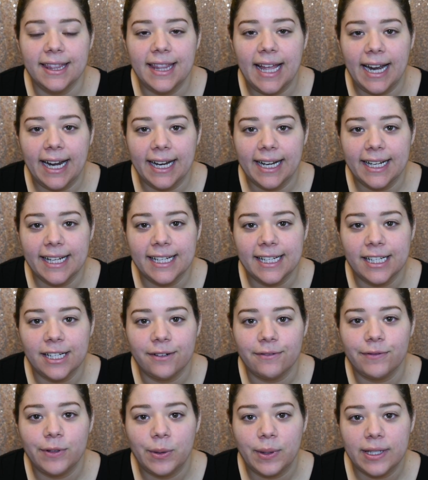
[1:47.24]
that I
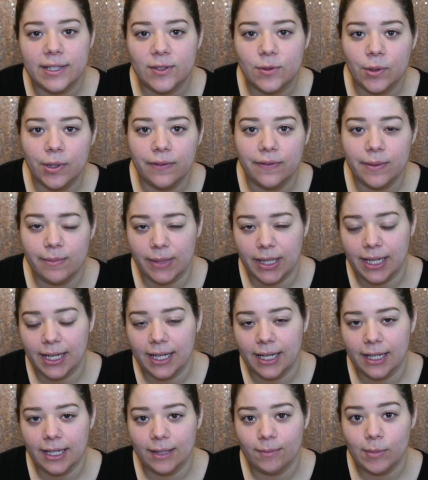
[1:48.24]
can focus sort of in
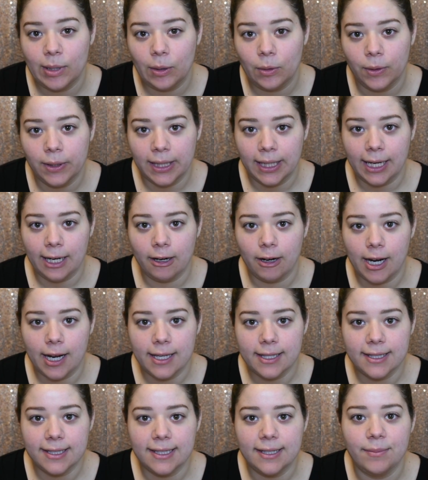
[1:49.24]
my oily
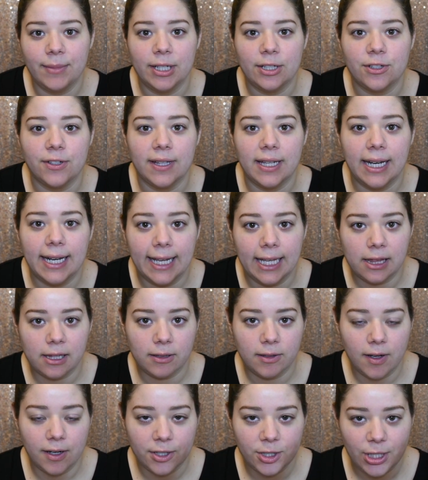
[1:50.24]
areas to make sure that I get the
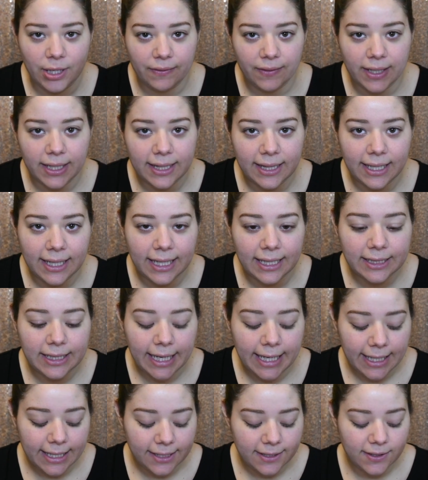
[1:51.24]
longevity that I like.